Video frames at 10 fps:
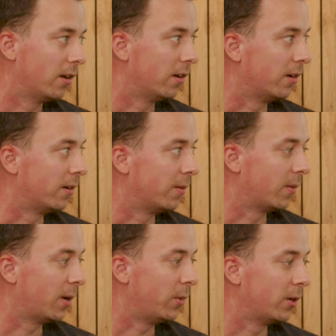
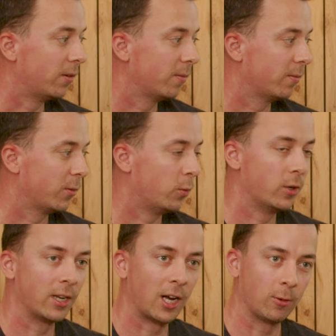We're
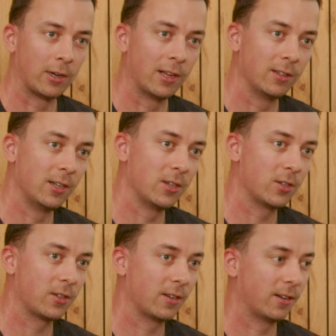at
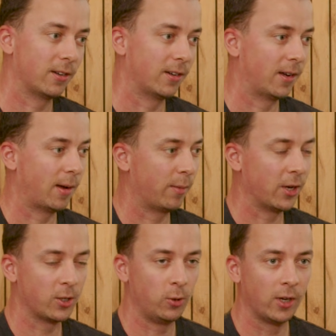Aquatlantis. I'm
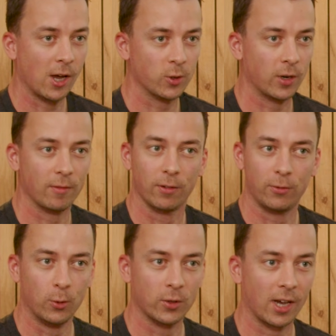guessing you guys don't have a
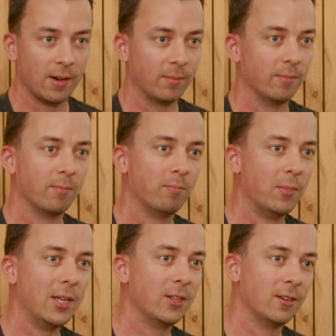full-time
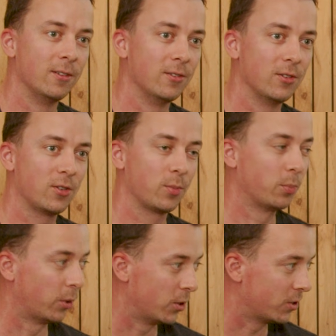maintenance
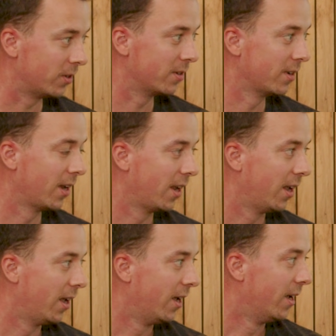person.
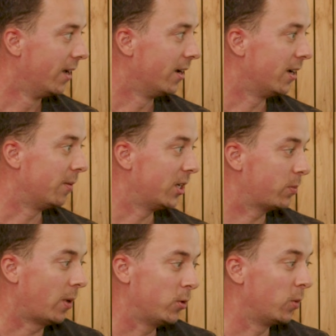It's
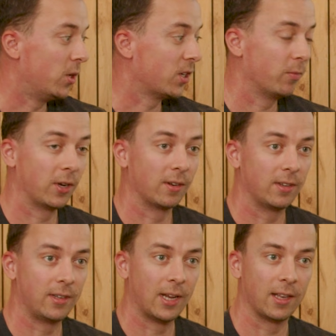probably going to be
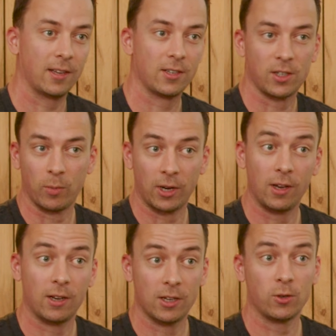something that
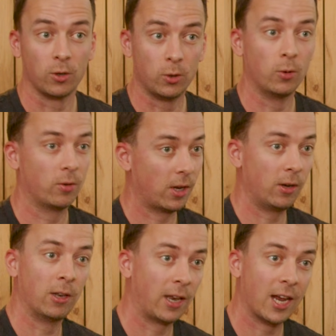somebody is going to do
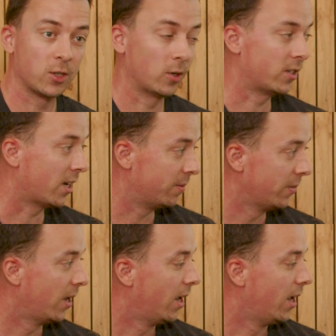in extra time.